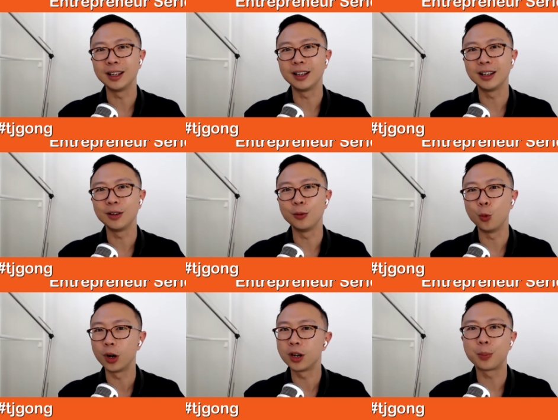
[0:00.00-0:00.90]

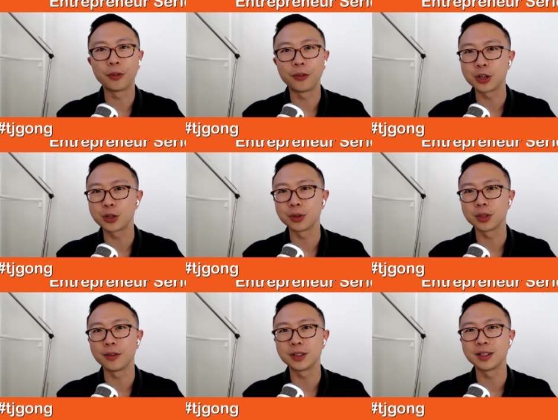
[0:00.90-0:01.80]
We're in the professional
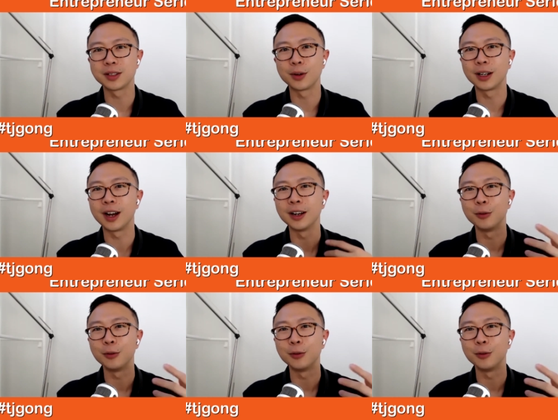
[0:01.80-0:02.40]
services, so I can't